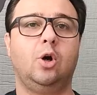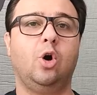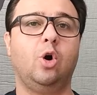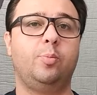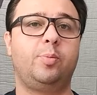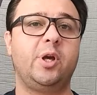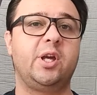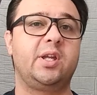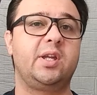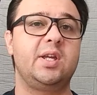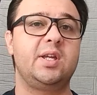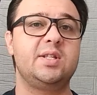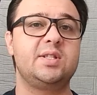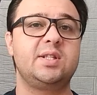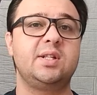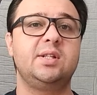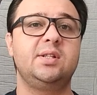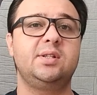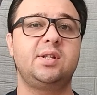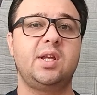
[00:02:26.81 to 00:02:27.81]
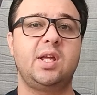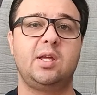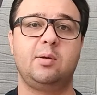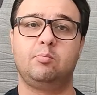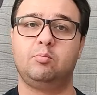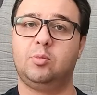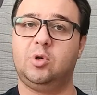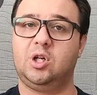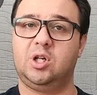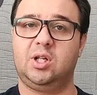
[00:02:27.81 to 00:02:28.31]
OPEC isn't a
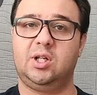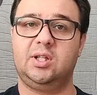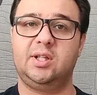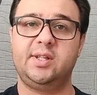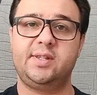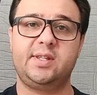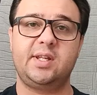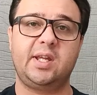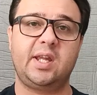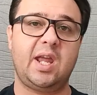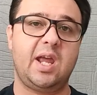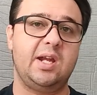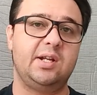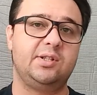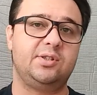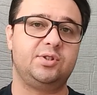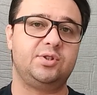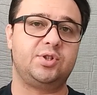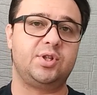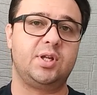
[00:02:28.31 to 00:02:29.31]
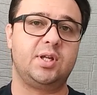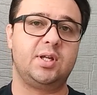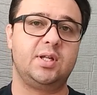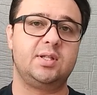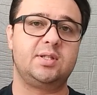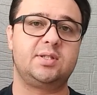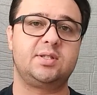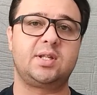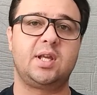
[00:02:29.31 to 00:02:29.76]
monolithic entity, it's